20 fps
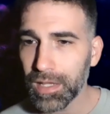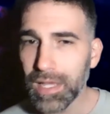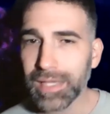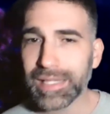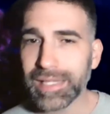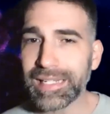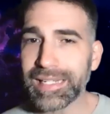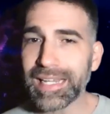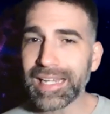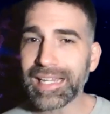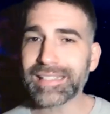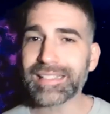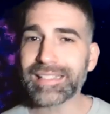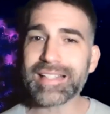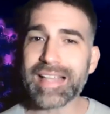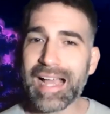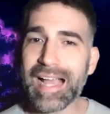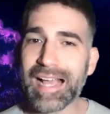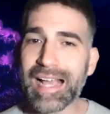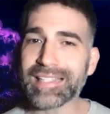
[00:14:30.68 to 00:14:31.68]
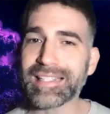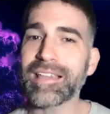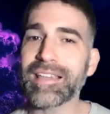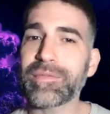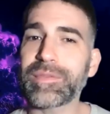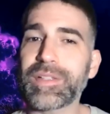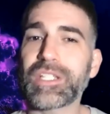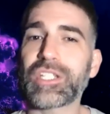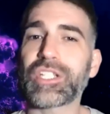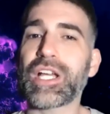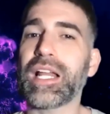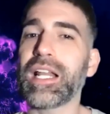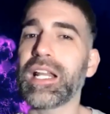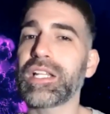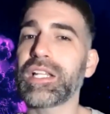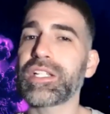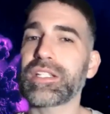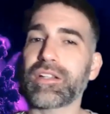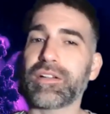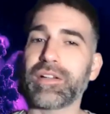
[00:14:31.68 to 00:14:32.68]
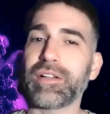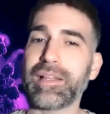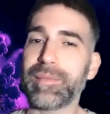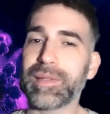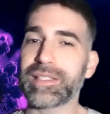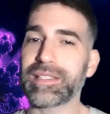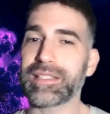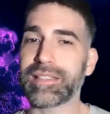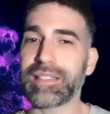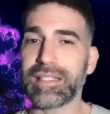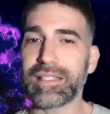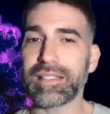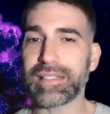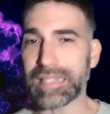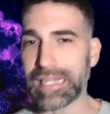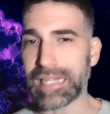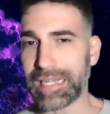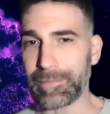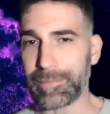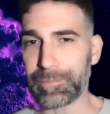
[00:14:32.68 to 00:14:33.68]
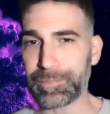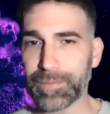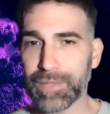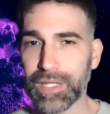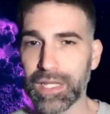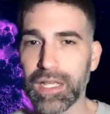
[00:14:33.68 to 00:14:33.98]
Kineret is asking if the challenges are limited in time.